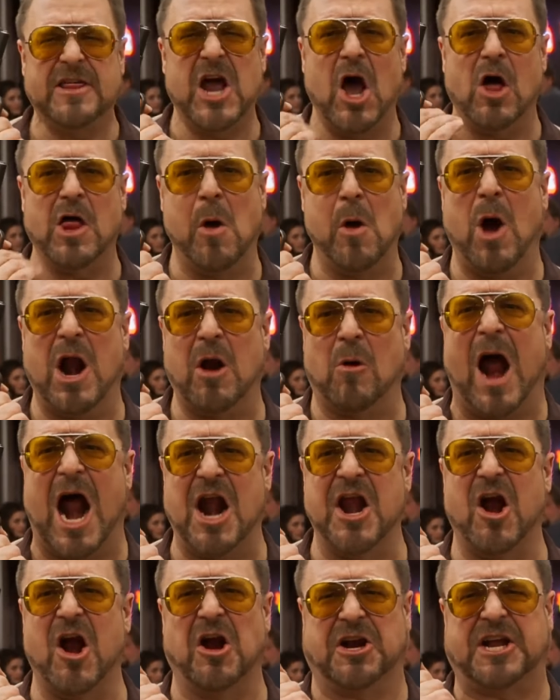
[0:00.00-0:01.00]
I the only one
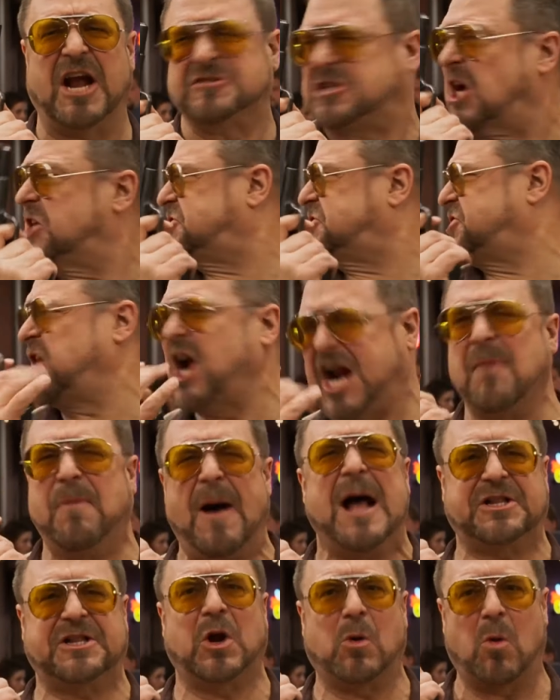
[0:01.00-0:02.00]
around here who gives a shit
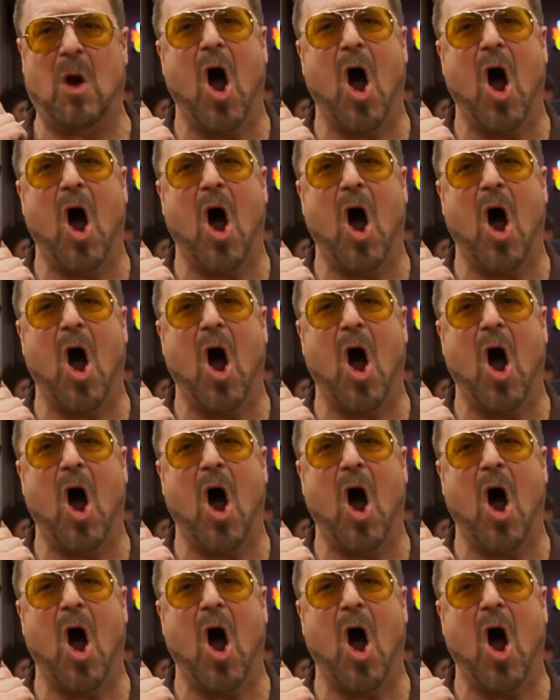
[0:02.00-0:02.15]
about the